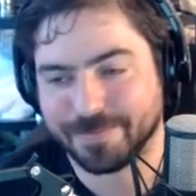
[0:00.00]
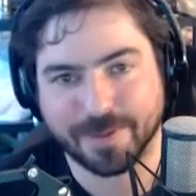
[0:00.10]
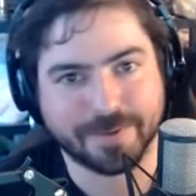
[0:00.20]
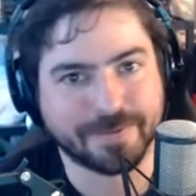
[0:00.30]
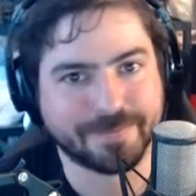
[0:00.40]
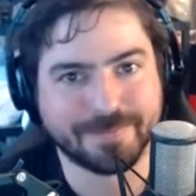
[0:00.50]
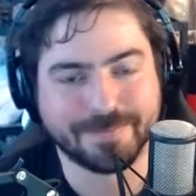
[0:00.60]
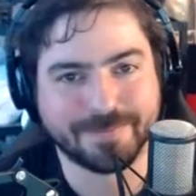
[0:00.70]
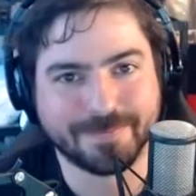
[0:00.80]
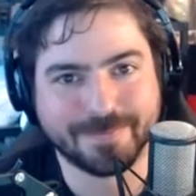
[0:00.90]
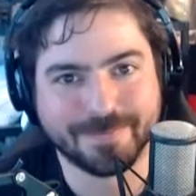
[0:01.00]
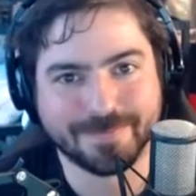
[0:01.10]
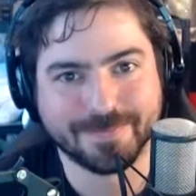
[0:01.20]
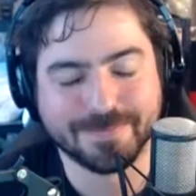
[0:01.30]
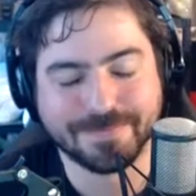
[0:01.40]

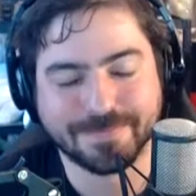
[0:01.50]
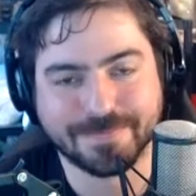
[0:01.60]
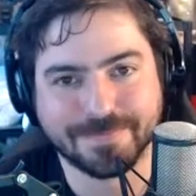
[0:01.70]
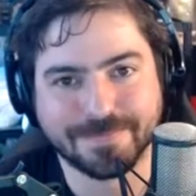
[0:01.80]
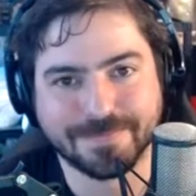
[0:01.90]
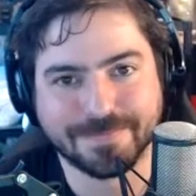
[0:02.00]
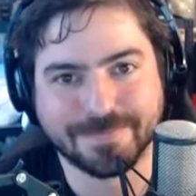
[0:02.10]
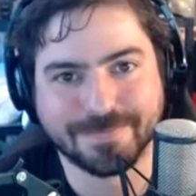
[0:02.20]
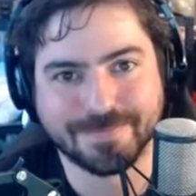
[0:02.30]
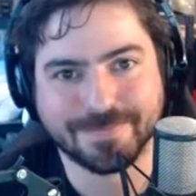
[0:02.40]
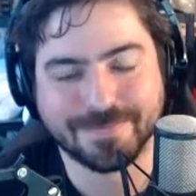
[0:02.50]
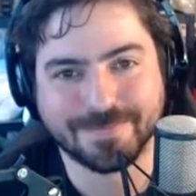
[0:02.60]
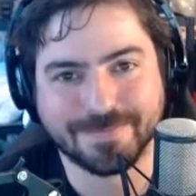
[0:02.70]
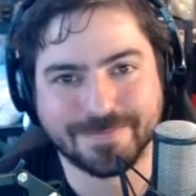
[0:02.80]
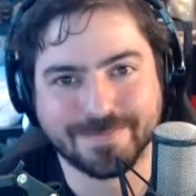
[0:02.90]

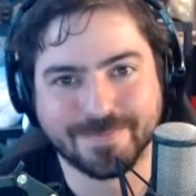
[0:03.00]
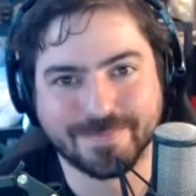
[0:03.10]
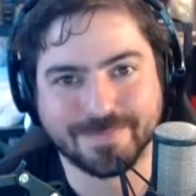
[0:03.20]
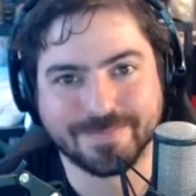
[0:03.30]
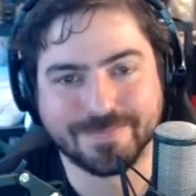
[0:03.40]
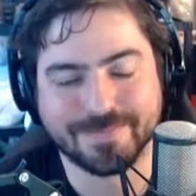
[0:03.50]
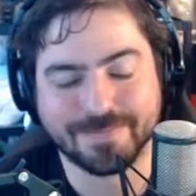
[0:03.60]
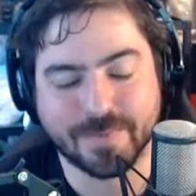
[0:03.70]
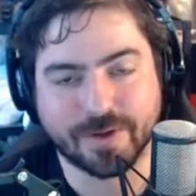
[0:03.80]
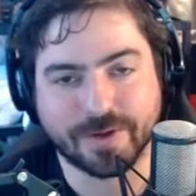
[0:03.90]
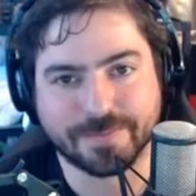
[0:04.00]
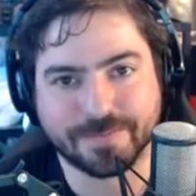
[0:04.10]
This person isn't speaking.